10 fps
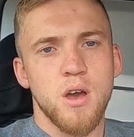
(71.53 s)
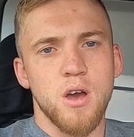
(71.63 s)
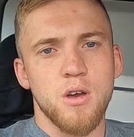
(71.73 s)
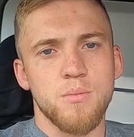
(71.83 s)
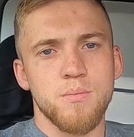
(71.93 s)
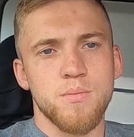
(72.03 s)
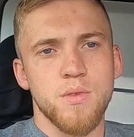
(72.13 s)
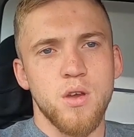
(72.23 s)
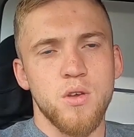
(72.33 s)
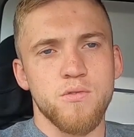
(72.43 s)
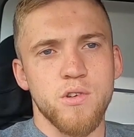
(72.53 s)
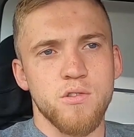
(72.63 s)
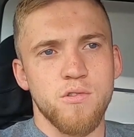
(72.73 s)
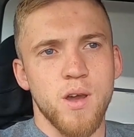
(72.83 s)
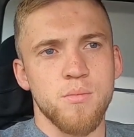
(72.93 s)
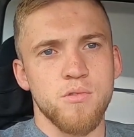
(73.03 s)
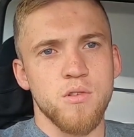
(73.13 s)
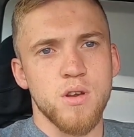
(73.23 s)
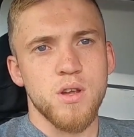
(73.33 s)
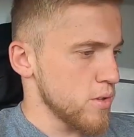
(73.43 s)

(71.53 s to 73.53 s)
over in Cranbrook.